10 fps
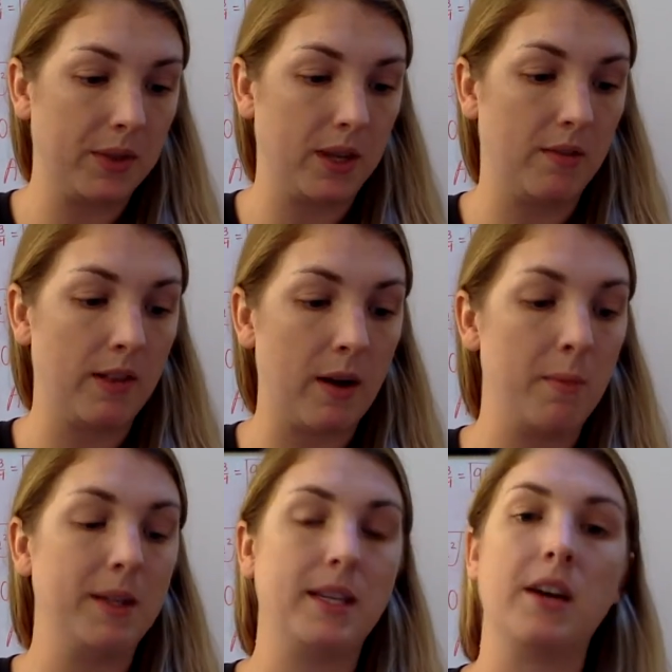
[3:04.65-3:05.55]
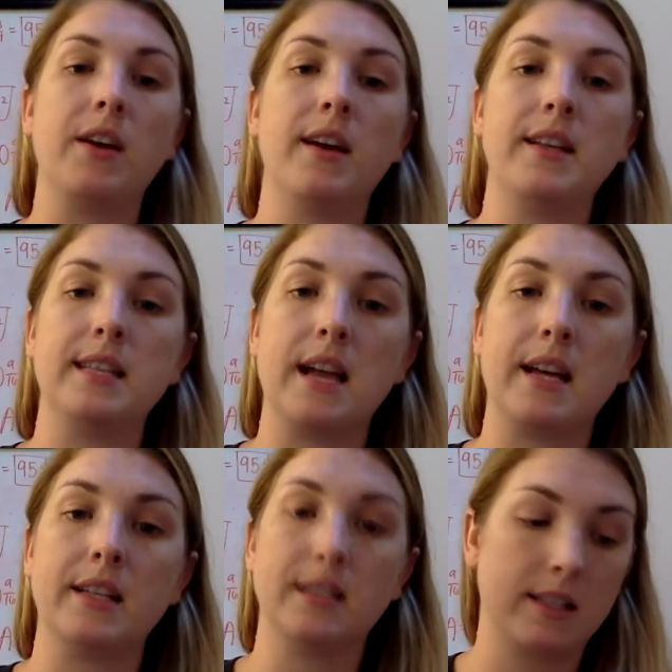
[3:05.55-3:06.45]
the flower bed's area is
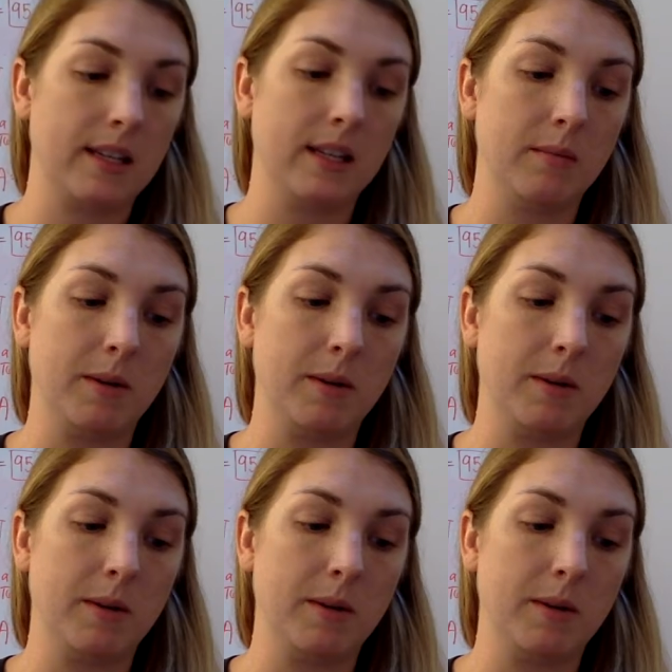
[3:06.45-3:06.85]
9/16